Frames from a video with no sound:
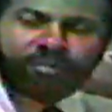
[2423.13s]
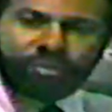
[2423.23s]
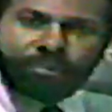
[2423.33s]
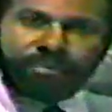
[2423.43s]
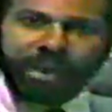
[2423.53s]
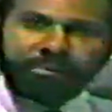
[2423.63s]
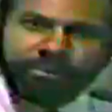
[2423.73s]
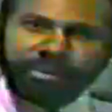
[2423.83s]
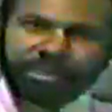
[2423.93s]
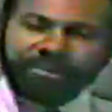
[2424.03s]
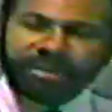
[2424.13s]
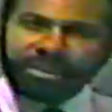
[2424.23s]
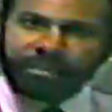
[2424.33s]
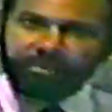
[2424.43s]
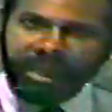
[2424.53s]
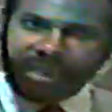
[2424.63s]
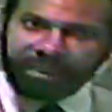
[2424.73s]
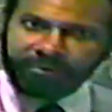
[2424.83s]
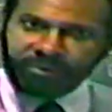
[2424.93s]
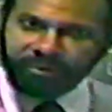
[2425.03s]
the probability in the body
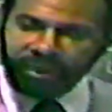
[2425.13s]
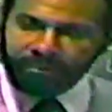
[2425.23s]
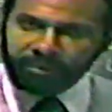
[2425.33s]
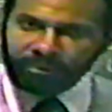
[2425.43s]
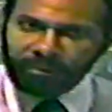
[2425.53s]
of the table,